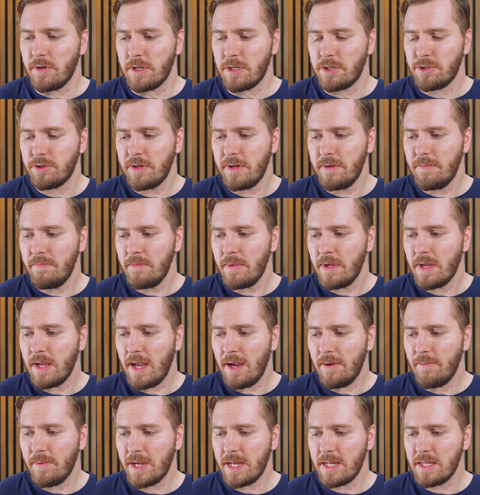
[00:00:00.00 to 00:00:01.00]
a Trim,
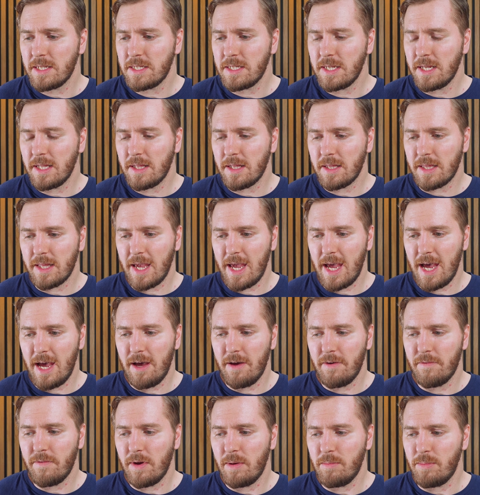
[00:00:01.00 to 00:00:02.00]
and we can see that they
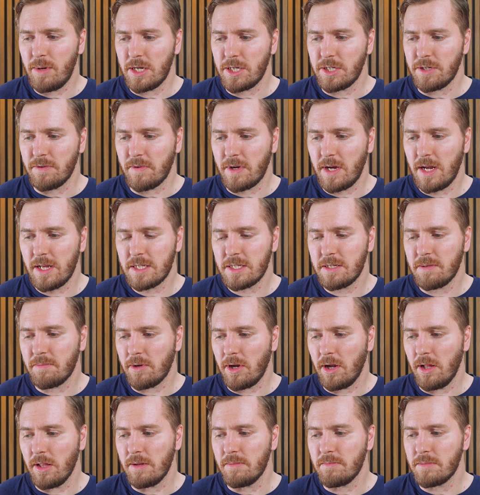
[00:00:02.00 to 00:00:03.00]
have a bunch of custom
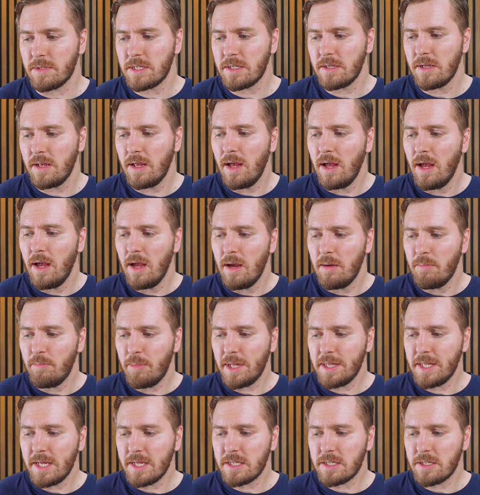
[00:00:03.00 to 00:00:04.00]
columns,
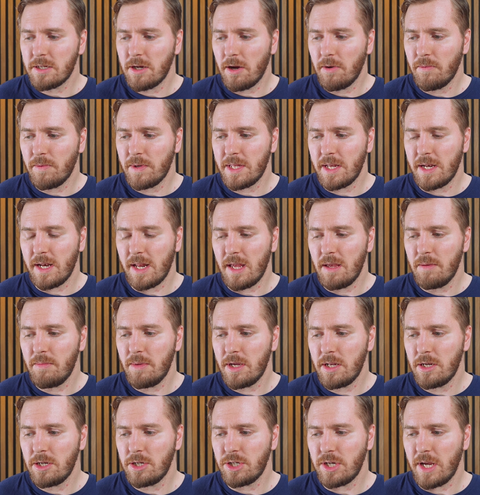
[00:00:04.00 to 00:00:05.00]
but they start with an
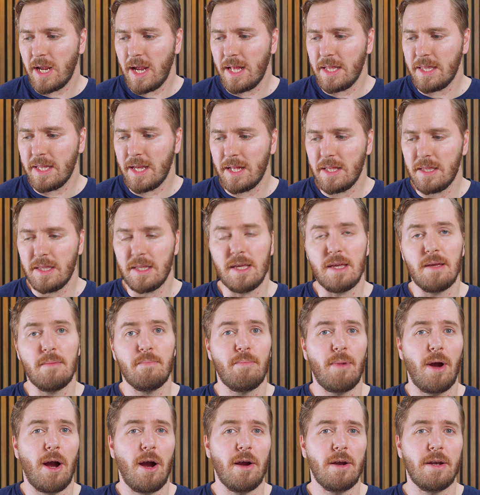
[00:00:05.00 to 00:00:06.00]
image and then the
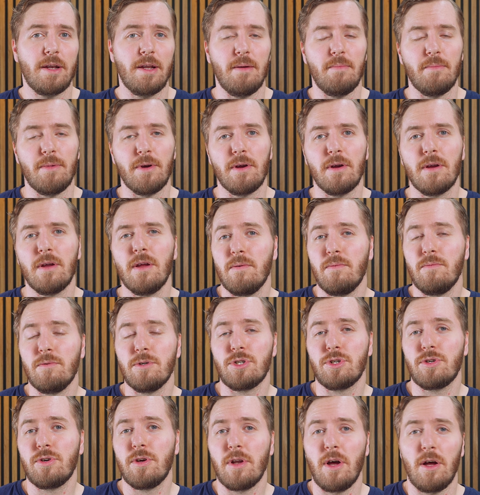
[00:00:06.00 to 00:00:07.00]
part number,
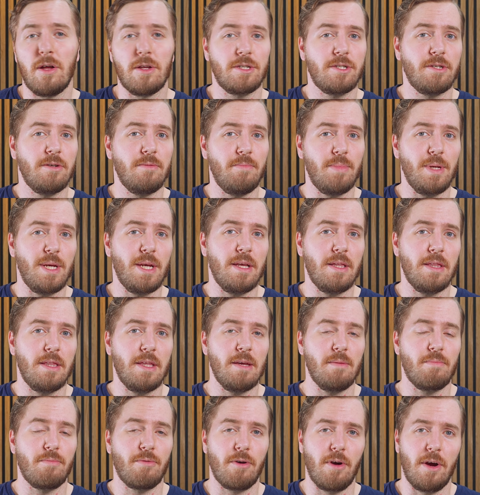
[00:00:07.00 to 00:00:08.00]
which could also be
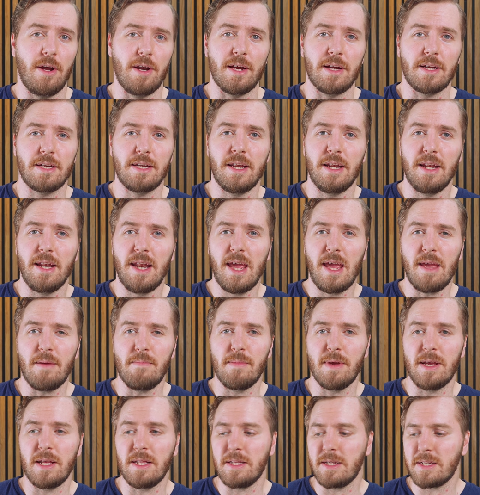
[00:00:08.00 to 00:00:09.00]
the product
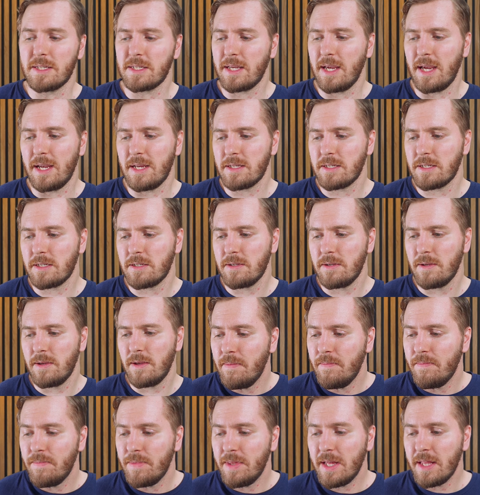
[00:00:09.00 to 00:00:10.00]
name in this case.
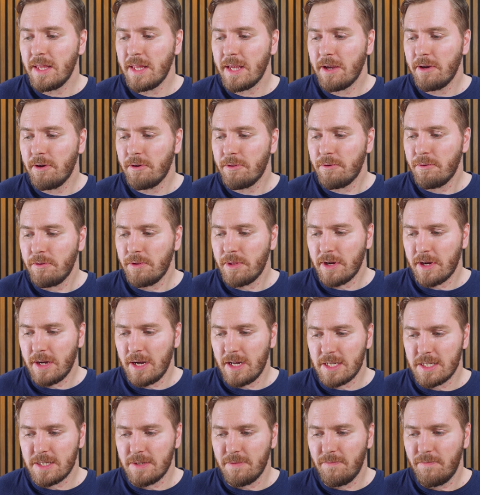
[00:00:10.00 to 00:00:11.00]
Then they go through their
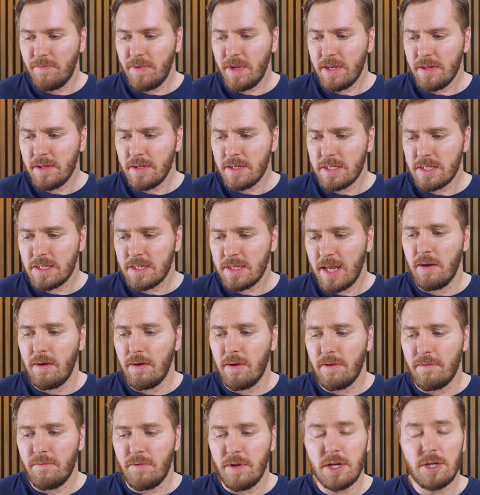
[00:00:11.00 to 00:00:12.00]
custom fields
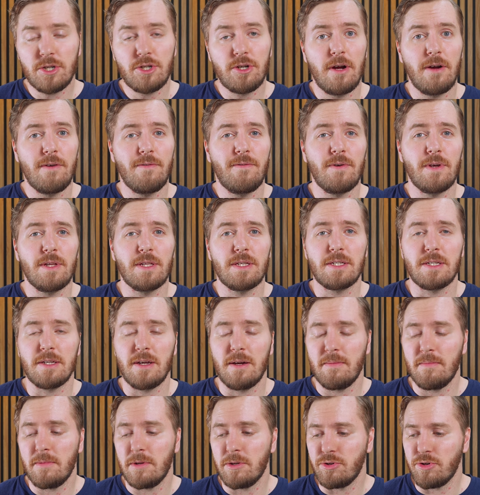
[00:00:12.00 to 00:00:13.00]
and finish off with
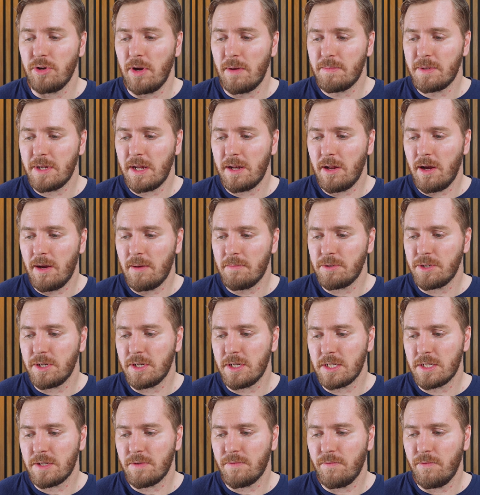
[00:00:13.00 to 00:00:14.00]
some drop-down
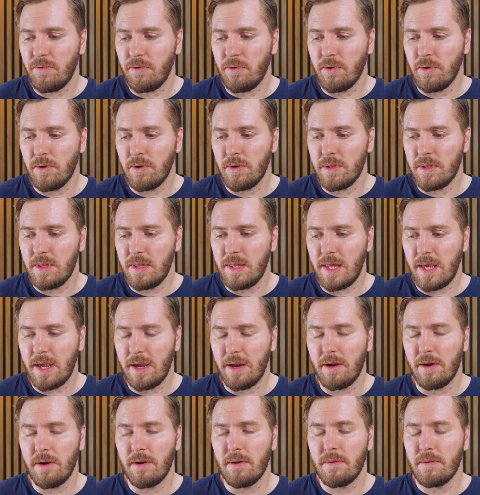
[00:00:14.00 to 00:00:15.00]
options for
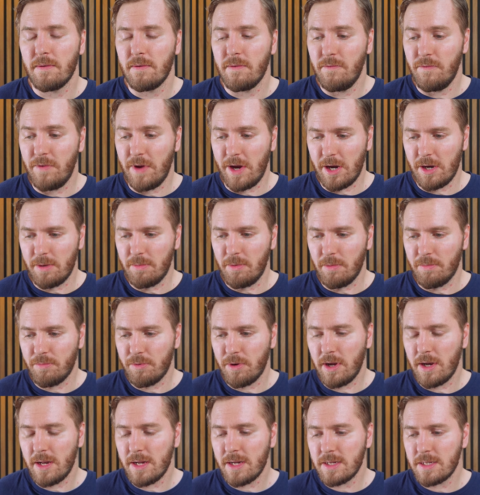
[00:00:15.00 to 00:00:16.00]
their variable
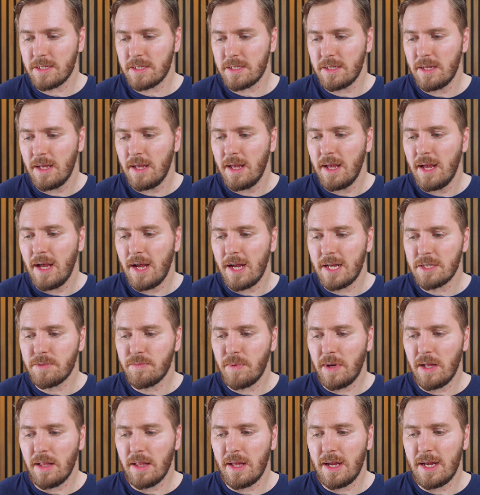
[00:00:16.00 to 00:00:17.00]
products, as
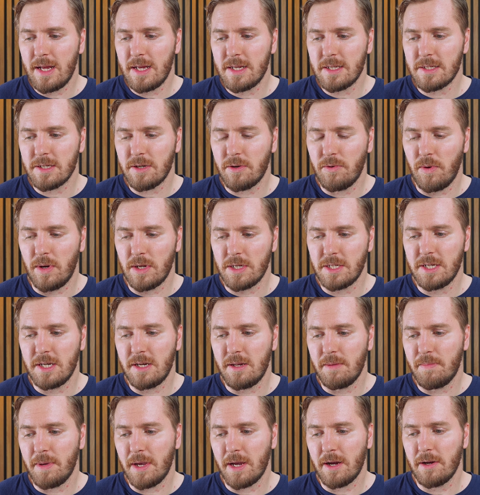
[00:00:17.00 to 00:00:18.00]
well as
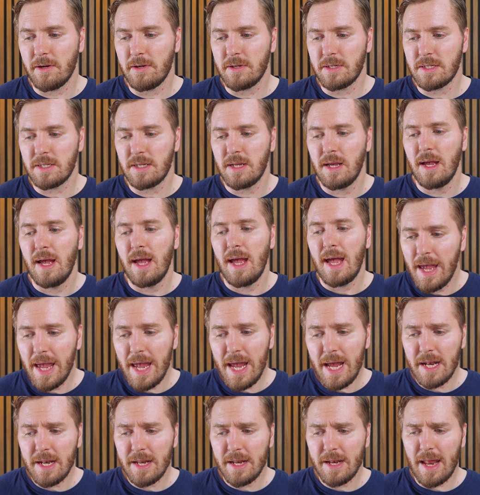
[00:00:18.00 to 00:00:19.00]
quantity pickers
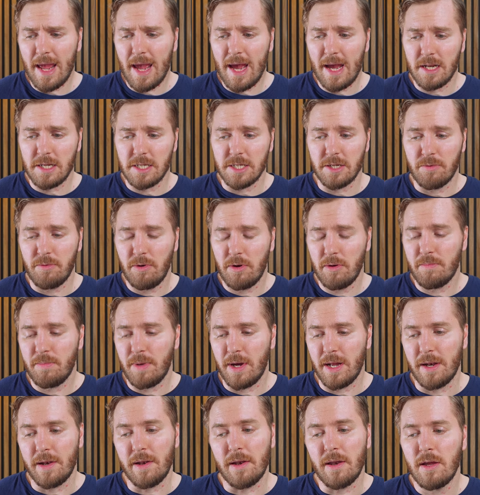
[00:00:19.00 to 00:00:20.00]
and an add to quote
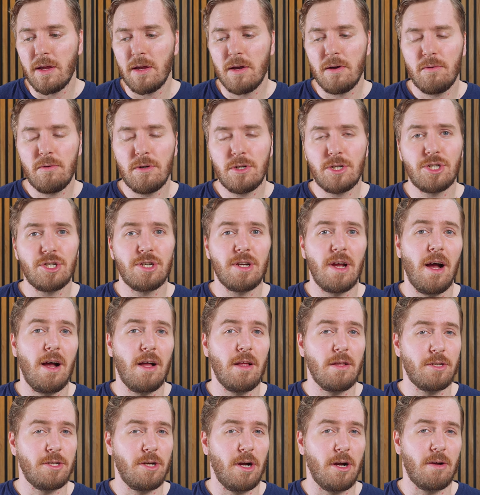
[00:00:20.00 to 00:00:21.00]
button, which
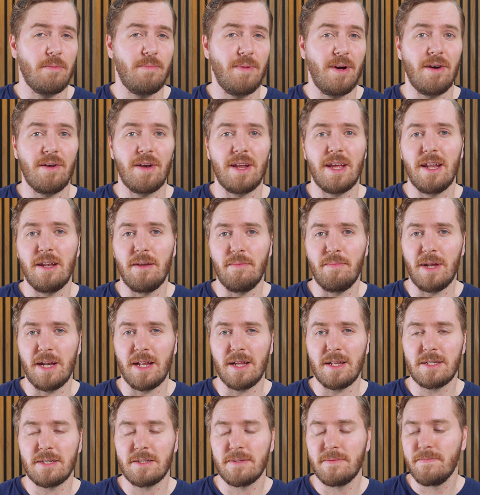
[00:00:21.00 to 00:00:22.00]
I'll talk about in a
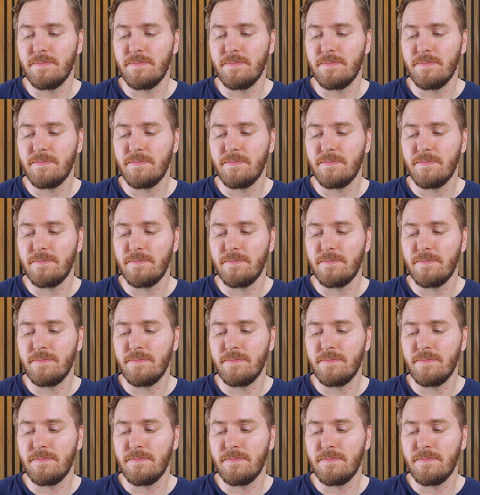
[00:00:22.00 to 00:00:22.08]
minute.